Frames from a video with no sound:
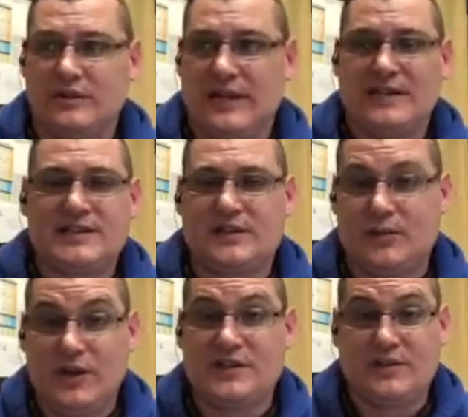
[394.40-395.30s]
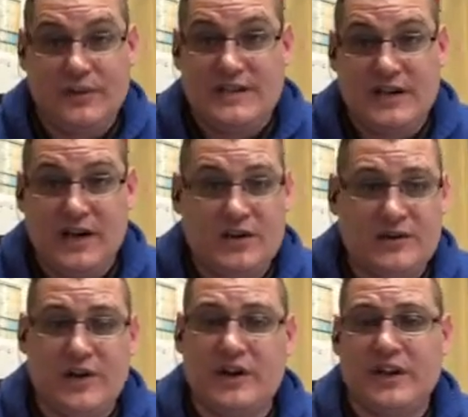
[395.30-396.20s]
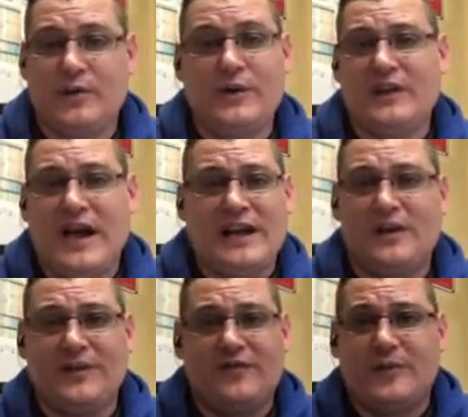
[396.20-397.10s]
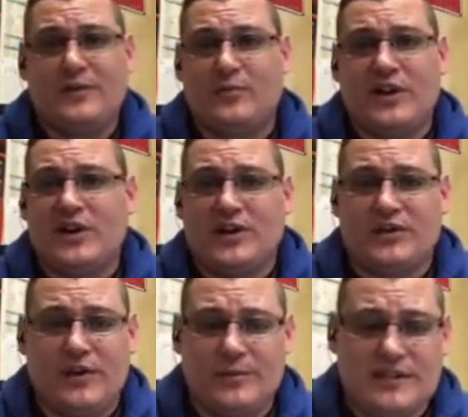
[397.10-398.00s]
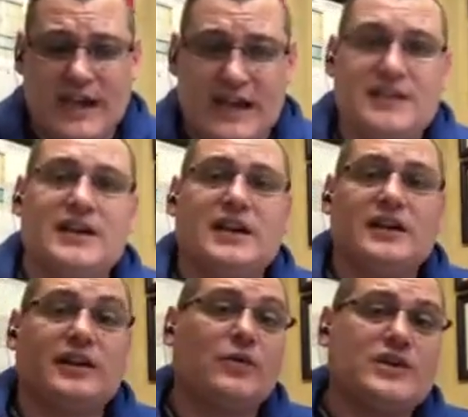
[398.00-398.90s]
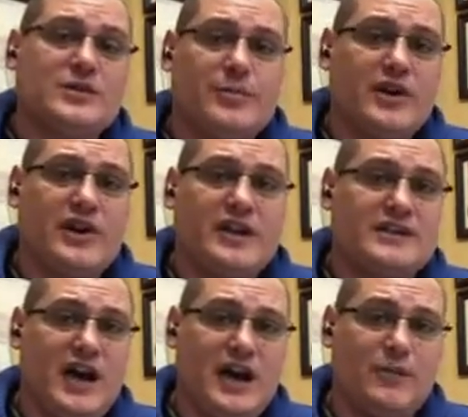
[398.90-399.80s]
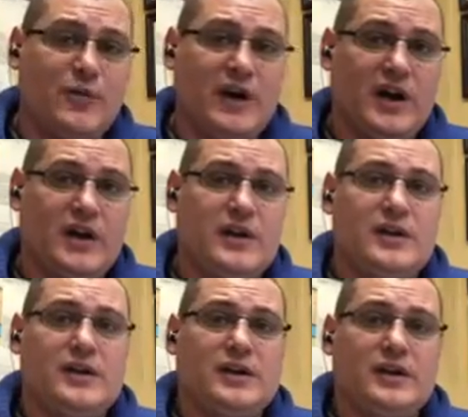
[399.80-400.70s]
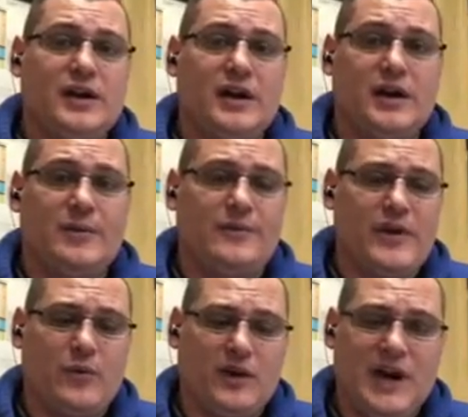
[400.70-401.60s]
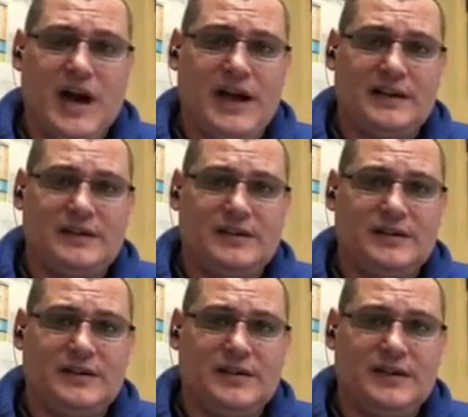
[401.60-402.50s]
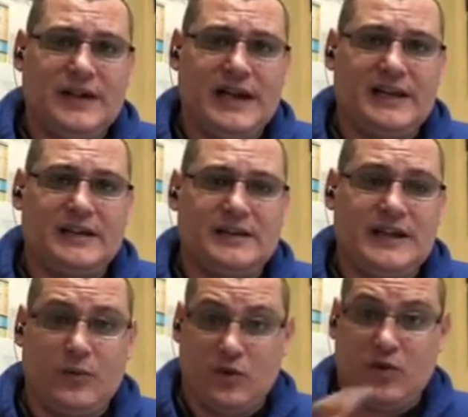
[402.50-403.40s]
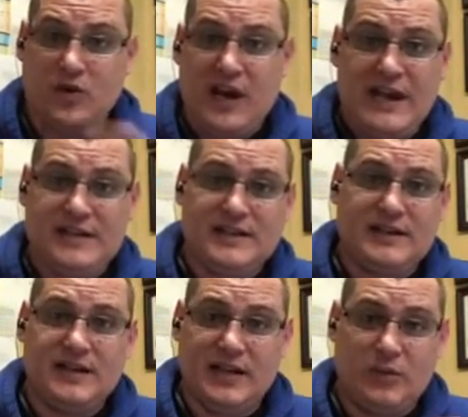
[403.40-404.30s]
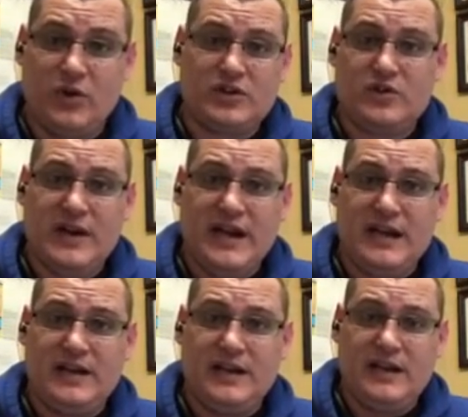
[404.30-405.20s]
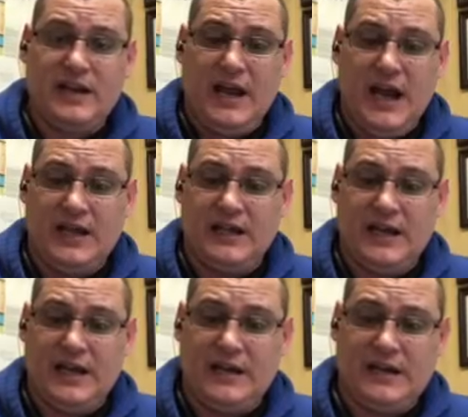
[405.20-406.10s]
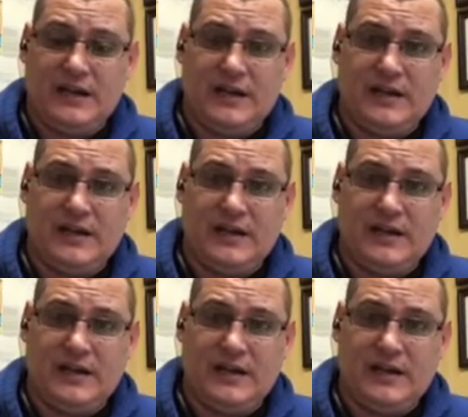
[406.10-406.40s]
That's the ones that we sell currently. We like them. They've been pretty good thermostats. There was a period of time where they were not, they were great and they worked great, and then